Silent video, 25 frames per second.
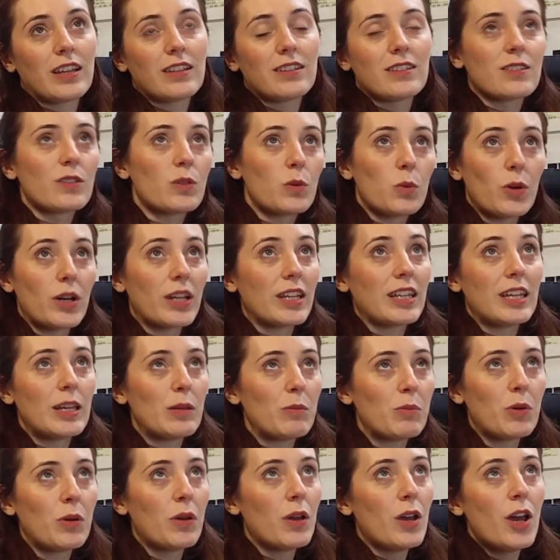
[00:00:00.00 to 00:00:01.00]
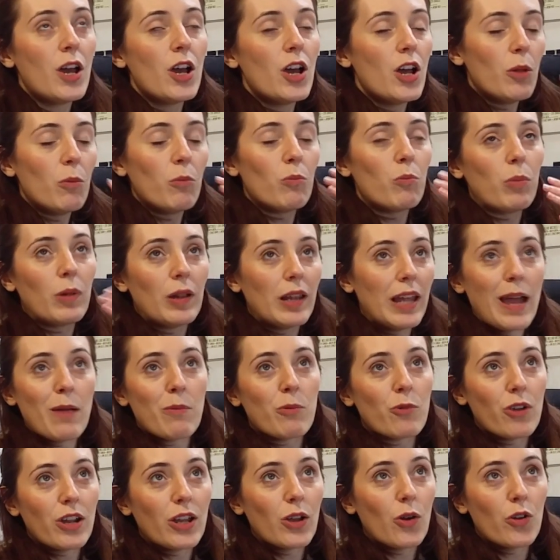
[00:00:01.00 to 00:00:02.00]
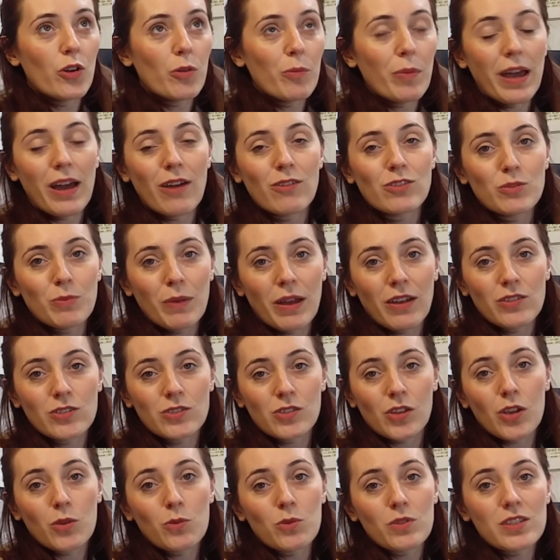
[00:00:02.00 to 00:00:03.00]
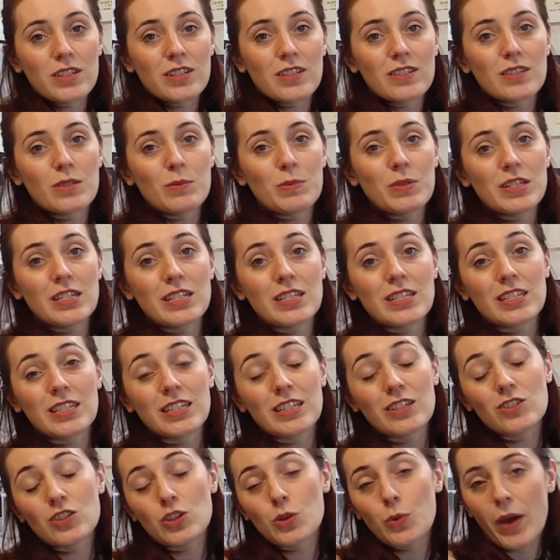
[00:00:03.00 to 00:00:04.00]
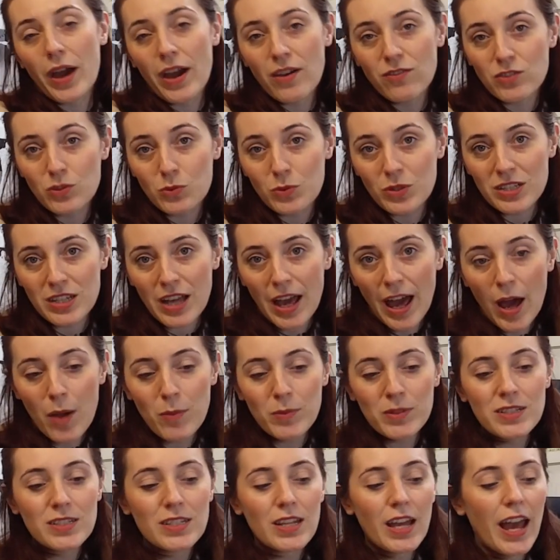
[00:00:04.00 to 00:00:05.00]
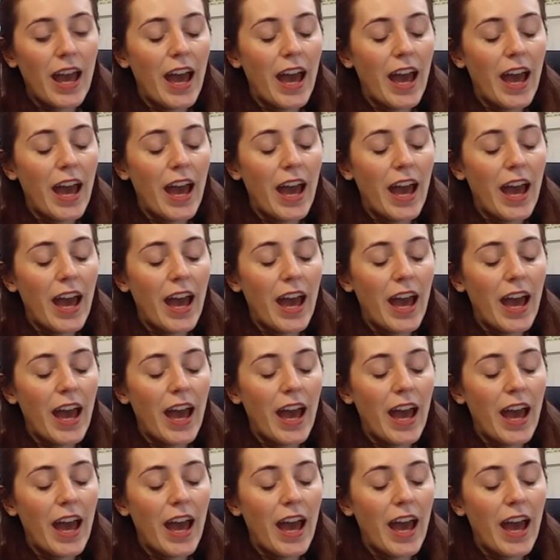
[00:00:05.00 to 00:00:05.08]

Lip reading: This is what I keep blabbering on about sewing with a disability, is you have to adapt.